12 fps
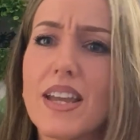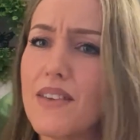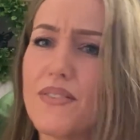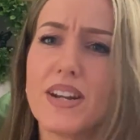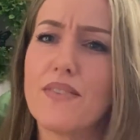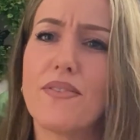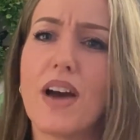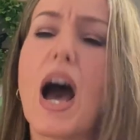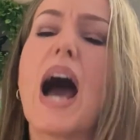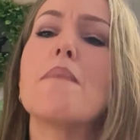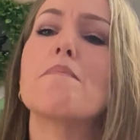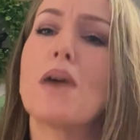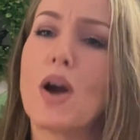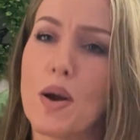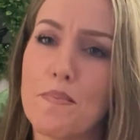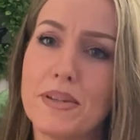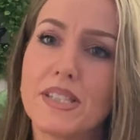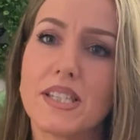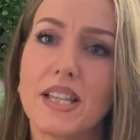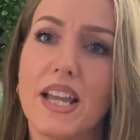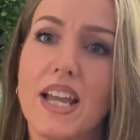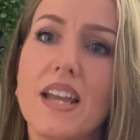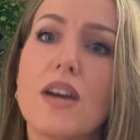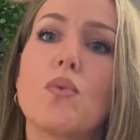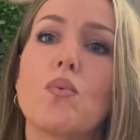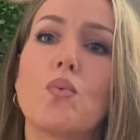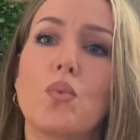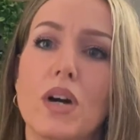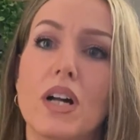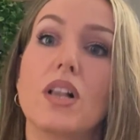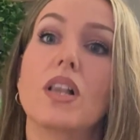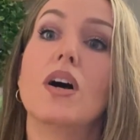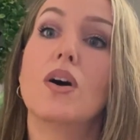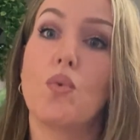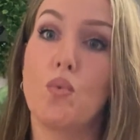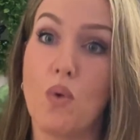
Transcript: even if I purposely will,